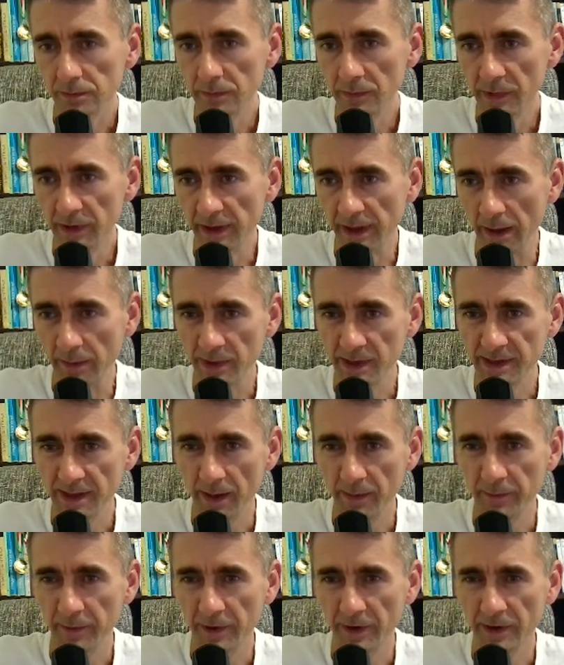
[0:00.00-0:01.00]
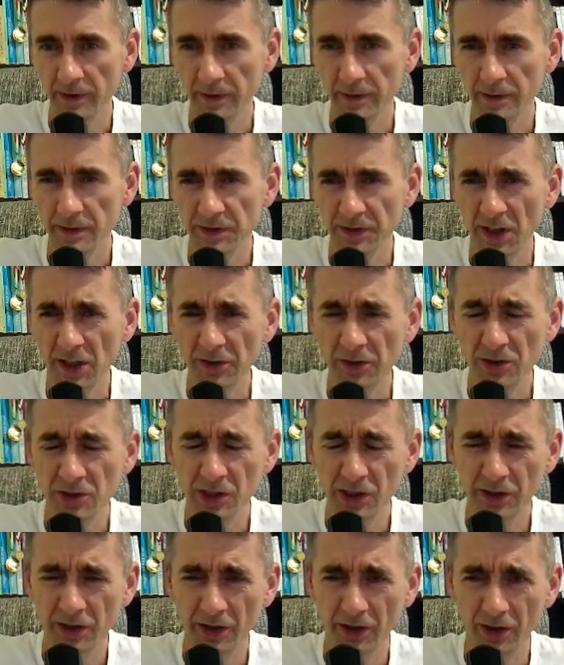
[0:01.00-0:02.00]
can be something
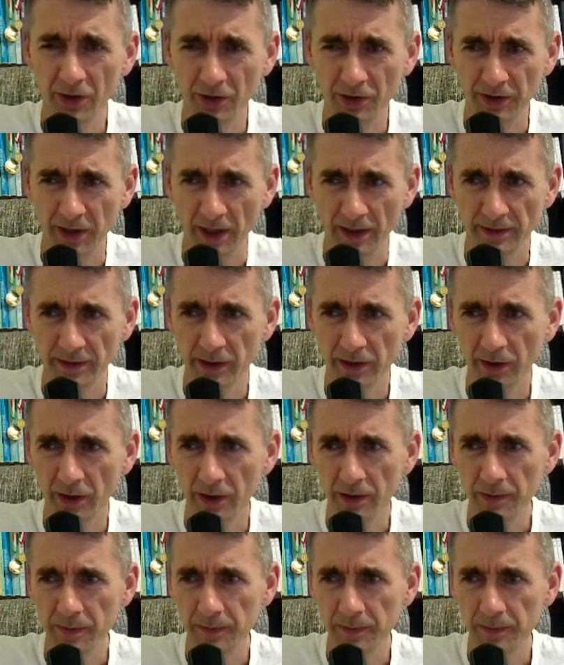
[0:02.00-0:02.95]
strategical or tactical.